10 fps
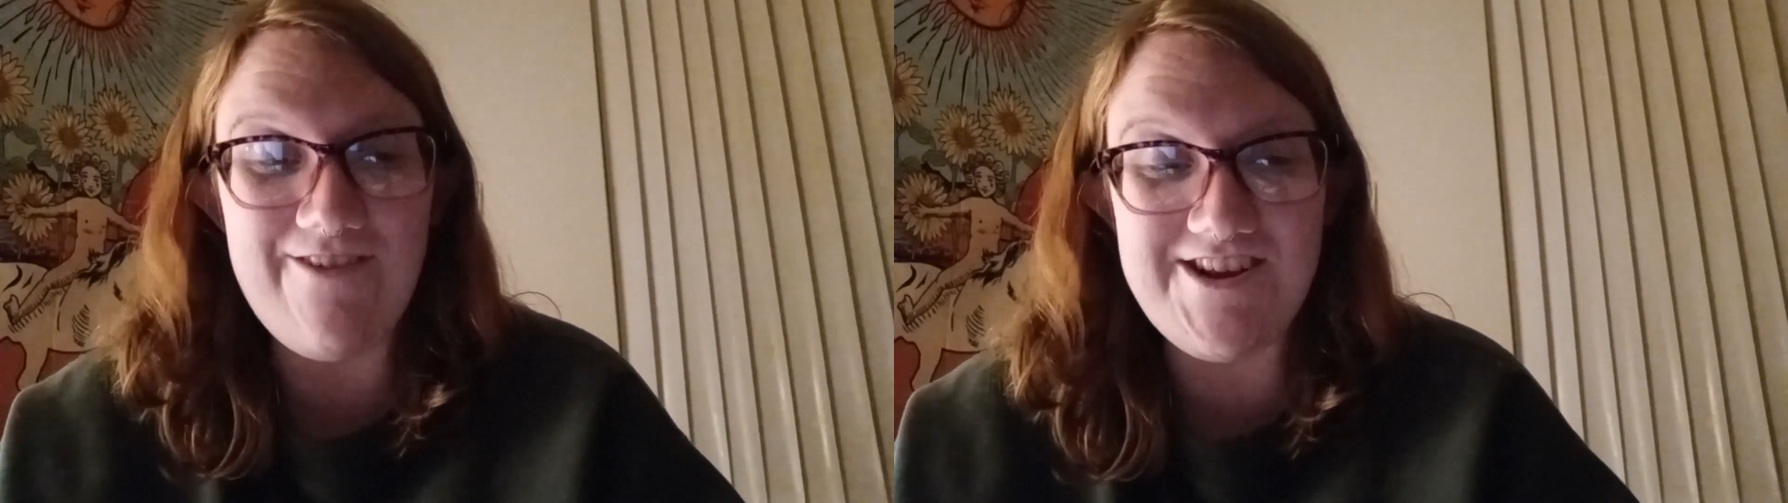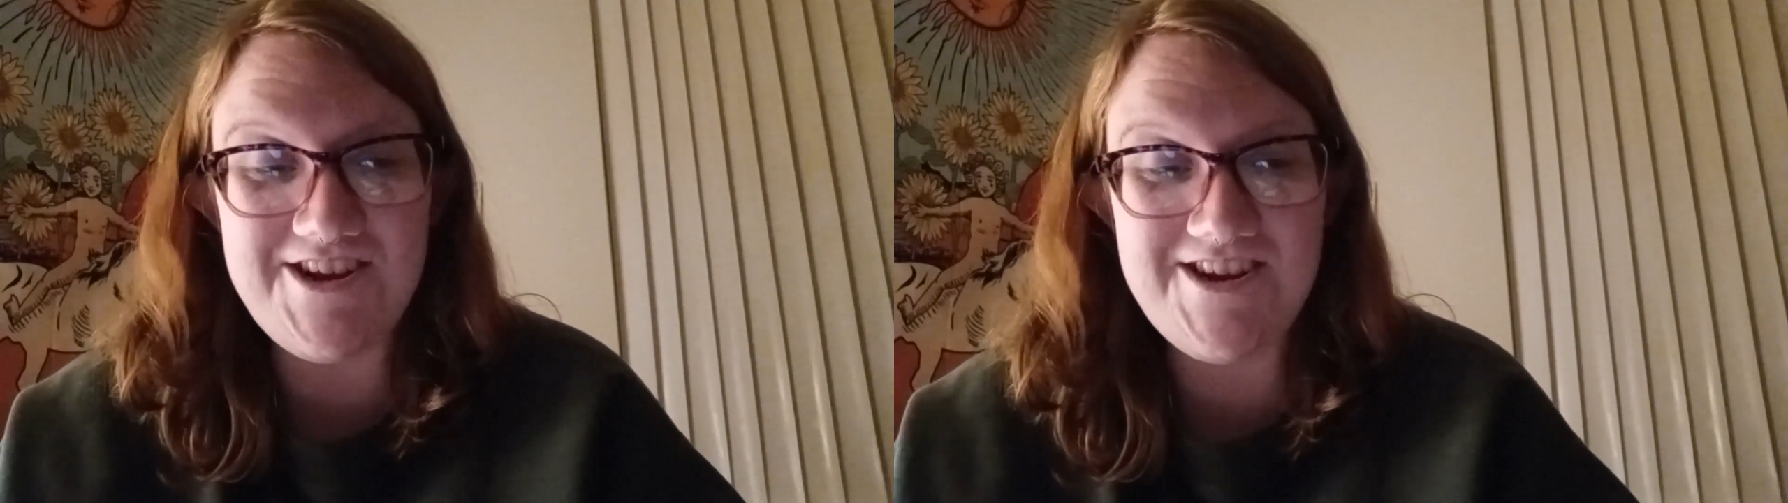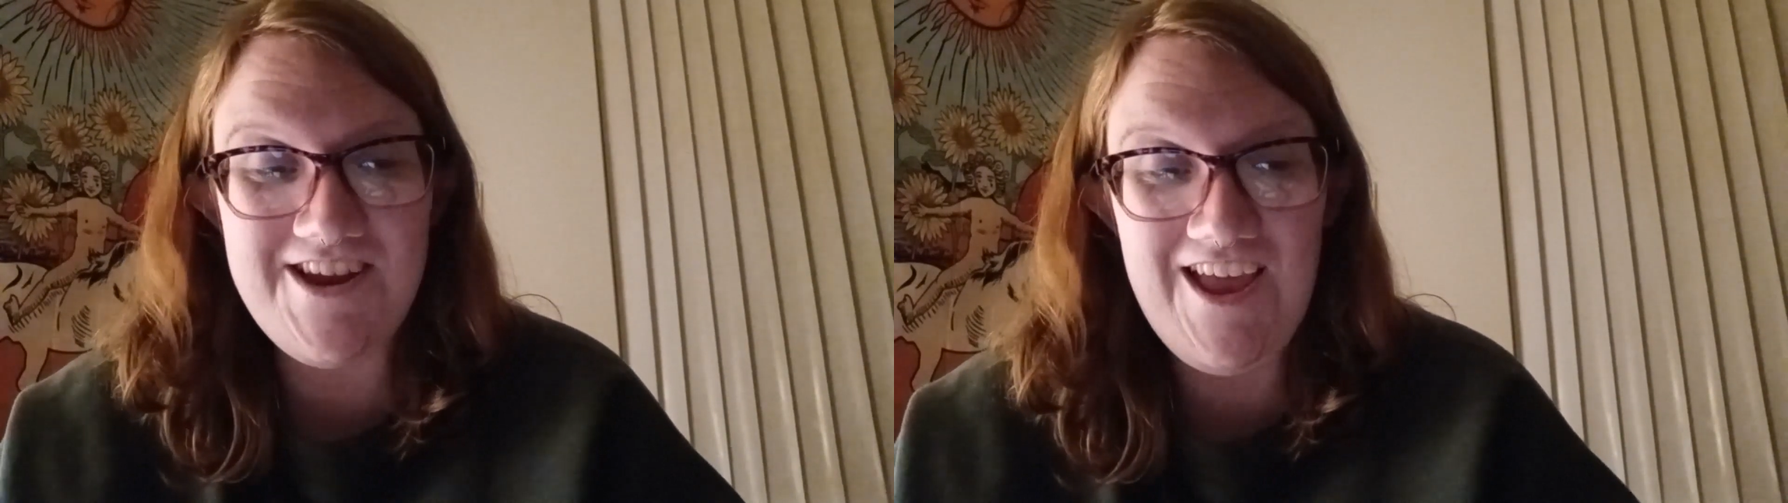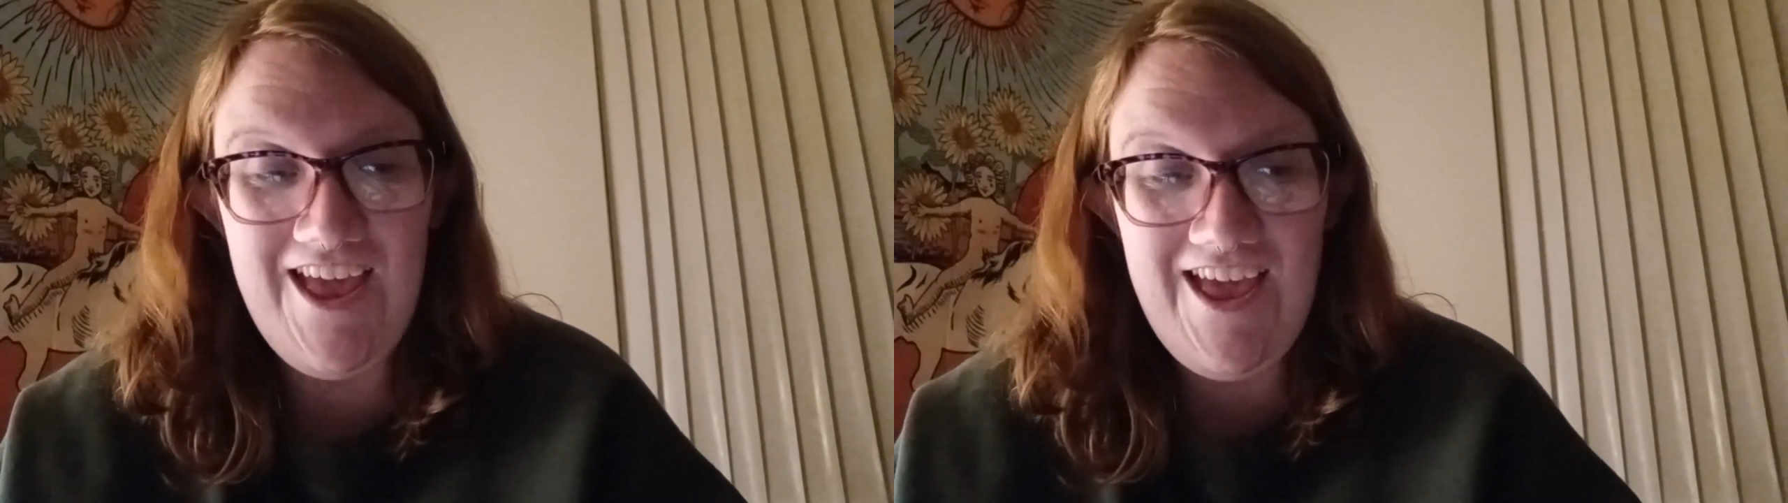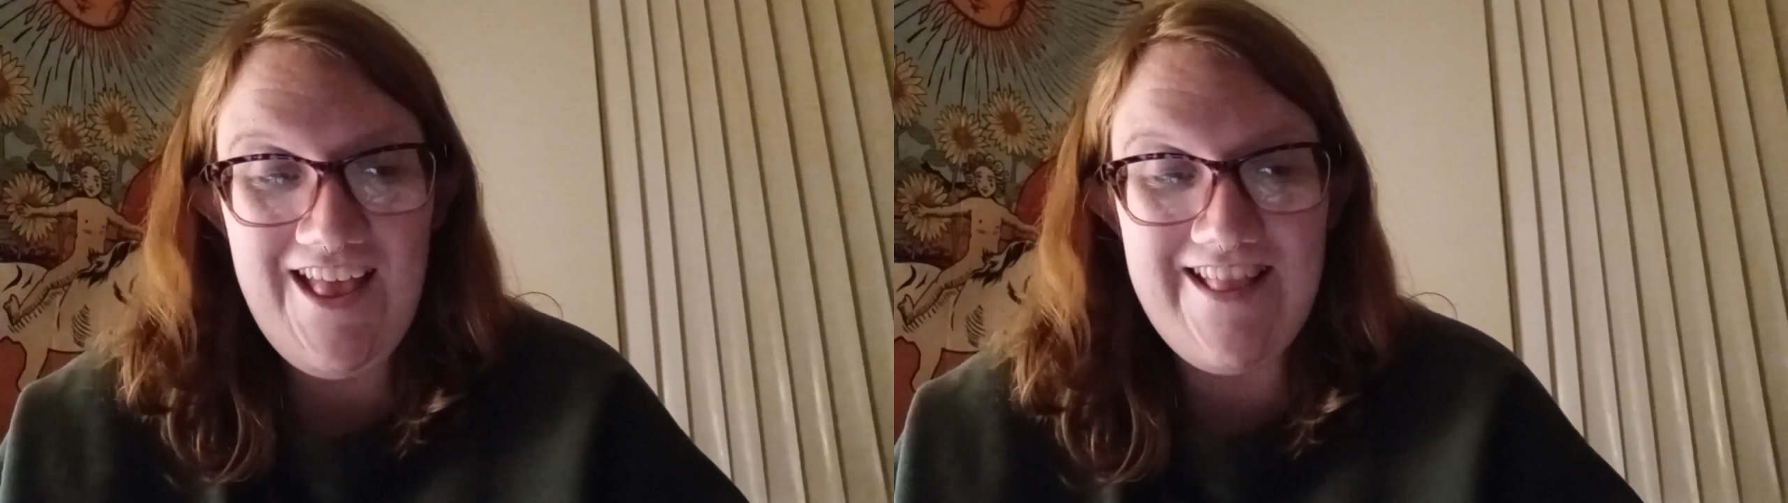which
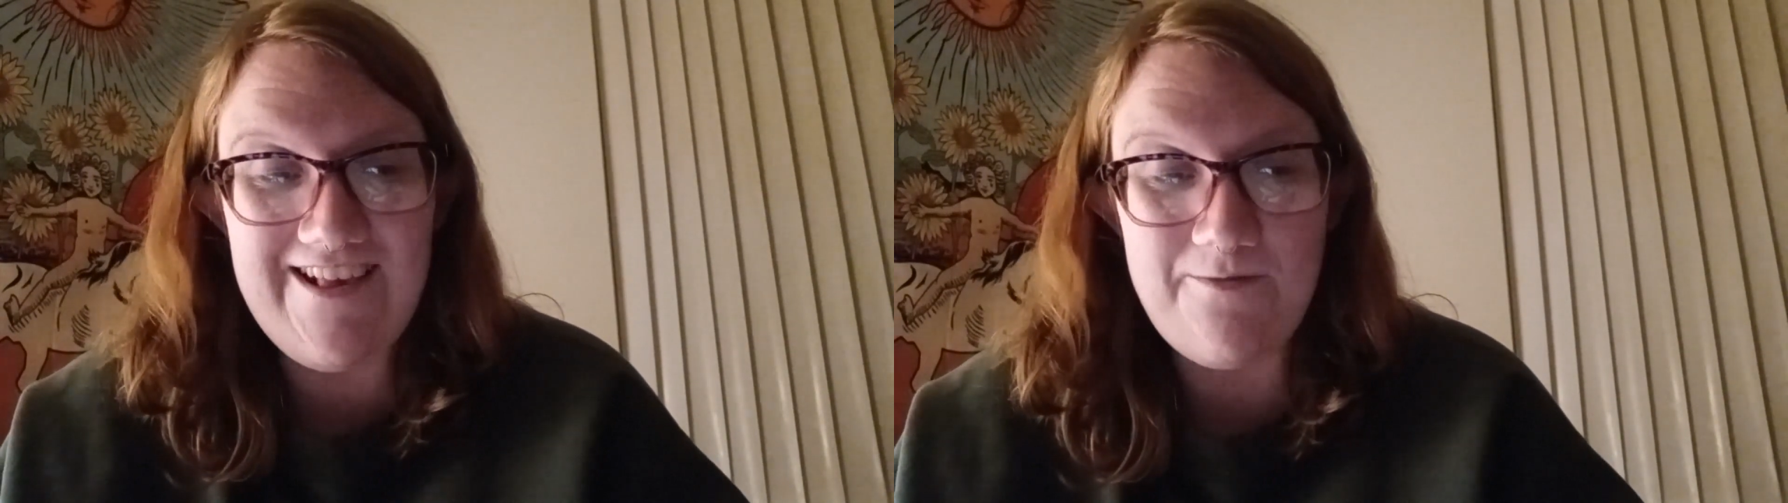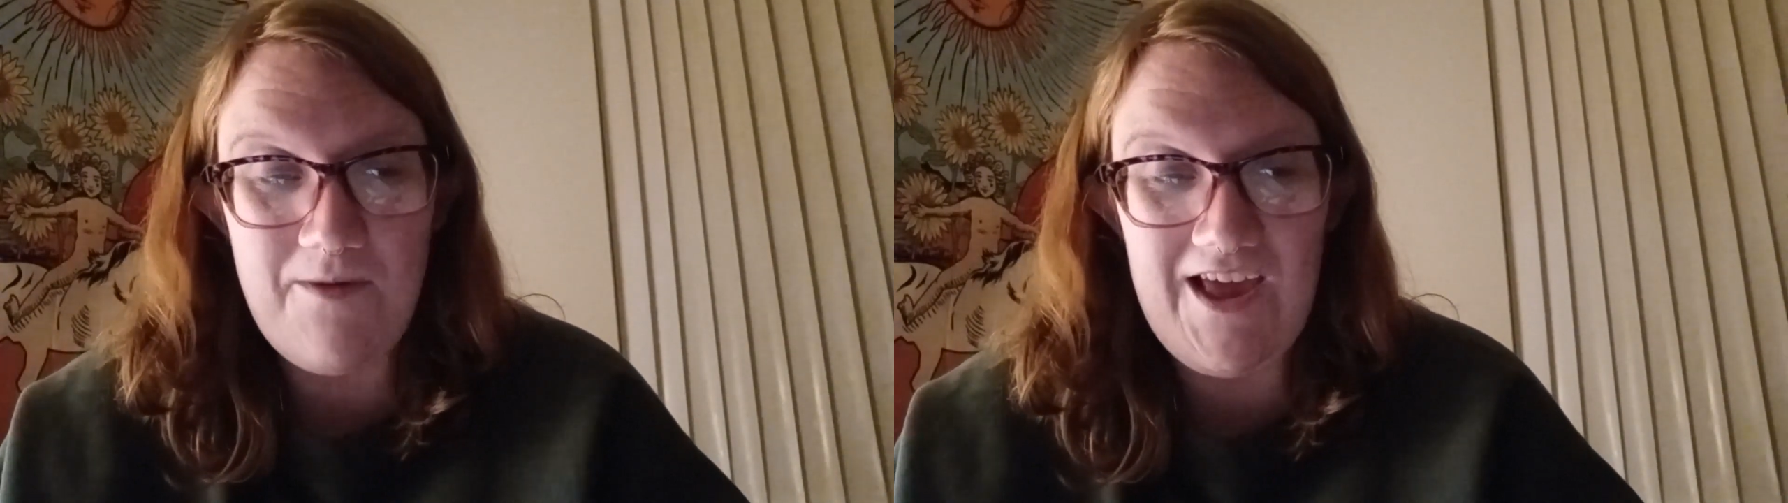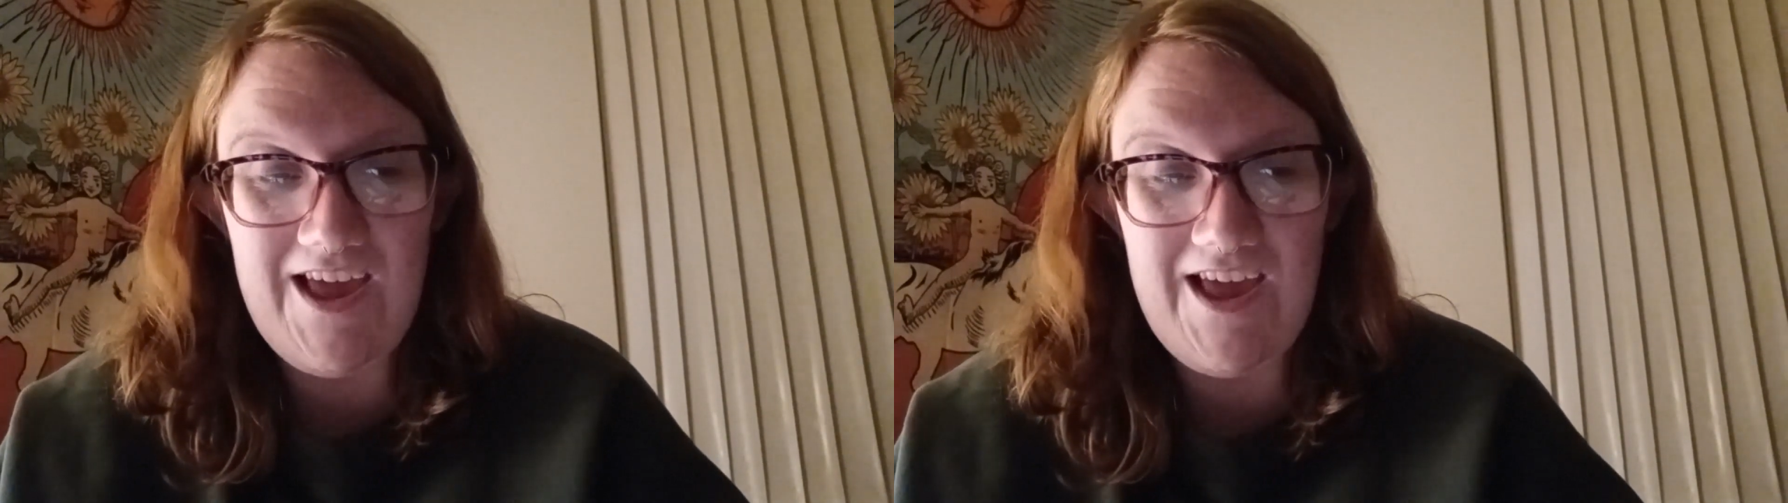this